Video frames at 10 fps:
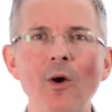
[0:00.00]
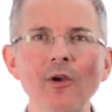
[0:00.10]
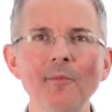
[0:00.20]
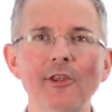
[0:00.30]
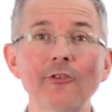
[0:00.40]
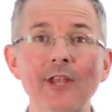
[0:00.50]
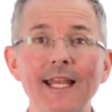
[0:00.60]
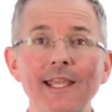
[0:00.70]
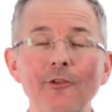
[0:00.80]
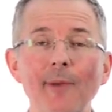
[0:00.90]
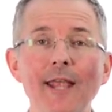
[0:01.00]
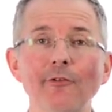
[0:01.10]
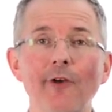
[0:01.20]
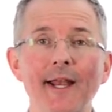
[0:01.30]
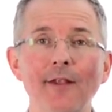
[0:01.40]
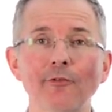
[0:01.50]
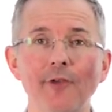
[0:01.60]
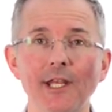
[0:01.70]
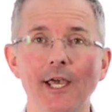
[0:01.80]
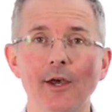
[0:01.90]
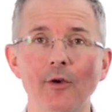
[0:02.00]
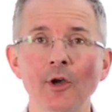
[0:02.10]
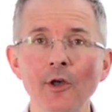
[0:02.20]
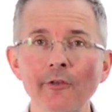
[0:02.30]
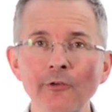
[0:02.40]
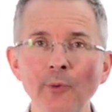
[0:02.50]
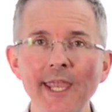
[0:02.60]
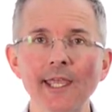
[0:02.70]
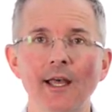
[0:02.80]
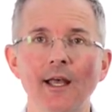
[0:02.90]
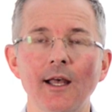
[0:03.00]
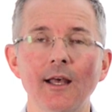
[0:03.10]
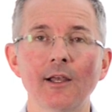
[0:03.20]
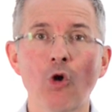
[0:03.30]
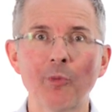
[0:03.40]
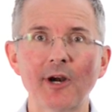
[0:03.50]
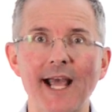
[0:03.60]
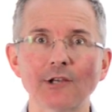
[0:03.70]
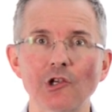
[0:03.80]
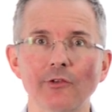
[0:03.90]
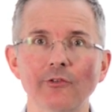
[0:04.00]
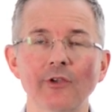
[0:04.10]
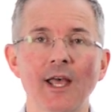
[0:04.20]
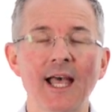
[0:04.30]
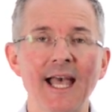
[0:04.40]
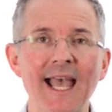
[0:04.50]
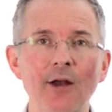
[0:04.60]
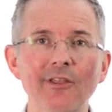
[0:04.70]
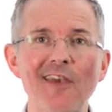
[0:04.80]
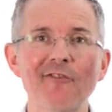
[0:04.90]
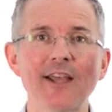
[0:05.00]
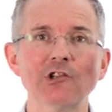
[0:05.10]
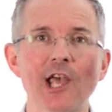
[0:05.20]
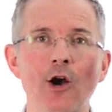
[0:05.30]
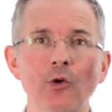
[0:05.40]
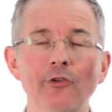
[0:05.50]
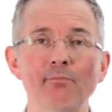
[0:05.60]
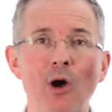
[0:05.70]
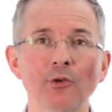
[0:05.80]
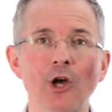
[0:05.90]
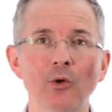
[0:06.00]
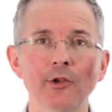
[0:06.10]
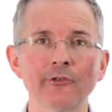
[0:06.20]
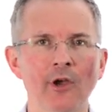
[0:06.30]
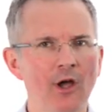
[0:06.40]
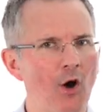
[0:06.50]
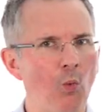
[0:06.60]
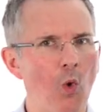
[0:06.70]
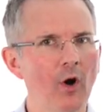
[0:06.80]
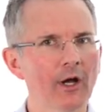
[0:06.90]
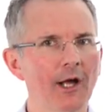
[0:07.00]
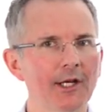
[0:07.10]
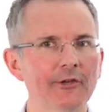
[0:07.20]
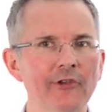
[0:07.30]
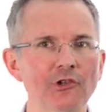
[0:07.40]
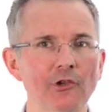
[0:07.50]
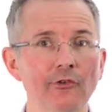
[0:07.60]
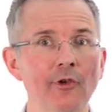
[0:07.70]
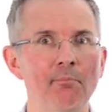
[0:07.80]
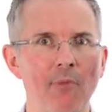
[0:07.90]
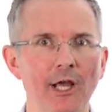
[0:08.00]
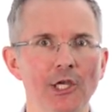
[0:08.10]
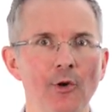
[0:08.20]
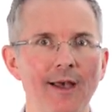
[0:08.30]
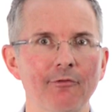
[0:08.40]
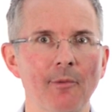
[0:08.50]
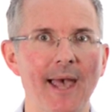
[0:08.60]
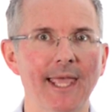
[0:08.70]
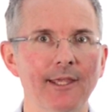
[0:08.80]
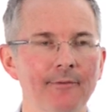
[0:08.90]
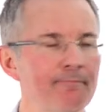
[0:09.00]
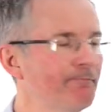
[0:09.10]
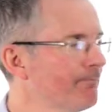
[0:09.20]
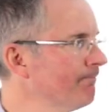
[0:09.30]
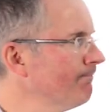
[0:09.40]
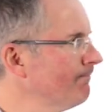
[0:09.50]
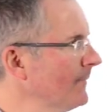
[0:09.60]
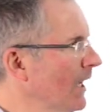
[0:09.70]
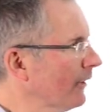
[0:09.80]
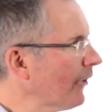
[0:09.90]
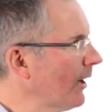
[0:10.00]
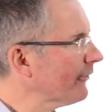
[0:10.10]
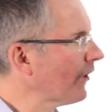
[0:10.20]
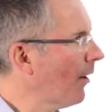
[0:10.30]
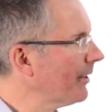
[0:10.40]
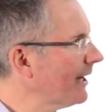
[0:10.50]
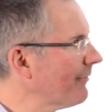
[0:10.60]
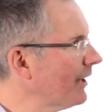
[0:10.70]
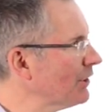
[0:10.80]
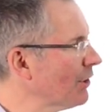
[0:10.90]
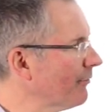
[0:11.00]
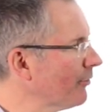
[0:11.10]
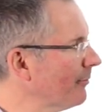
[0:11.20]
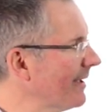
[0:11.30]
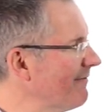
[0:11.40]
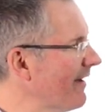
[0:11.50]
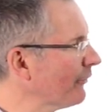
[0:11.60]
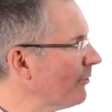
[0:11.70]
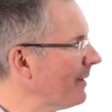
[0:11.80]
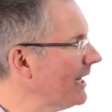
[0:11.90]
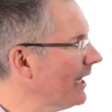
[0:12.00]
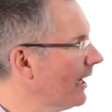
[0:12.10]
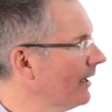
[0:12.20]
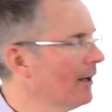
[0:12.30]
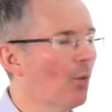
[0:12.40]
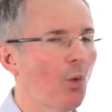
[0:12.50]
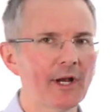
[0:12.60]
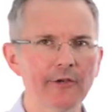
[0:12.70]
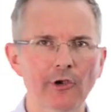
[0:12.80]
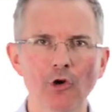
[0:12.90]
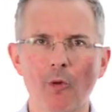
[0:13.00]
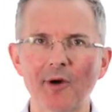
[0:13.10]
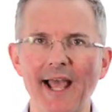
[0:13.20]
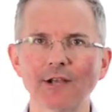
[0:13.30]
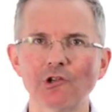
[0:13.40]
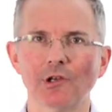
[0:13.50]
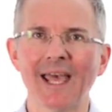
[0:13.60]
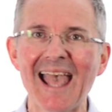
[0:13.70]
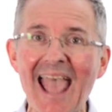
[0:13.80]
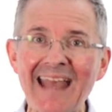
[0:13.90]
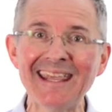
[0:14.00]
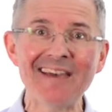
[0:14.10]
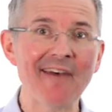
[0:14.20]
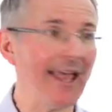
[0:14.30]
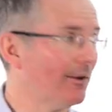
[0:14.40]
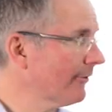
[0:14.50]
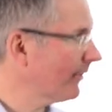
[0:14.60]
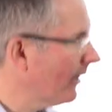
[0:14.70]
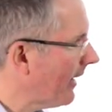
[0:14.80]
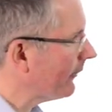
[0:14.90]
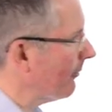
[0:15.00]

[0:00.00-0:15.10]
Welcome to this Killik Explains Finance video. This week, corporate actions. How do they affect shareholders and bondholders, and what kind of decisions might you have to make? So let's start with a definition from Investopedia. What is a corporate action? Any event, and that's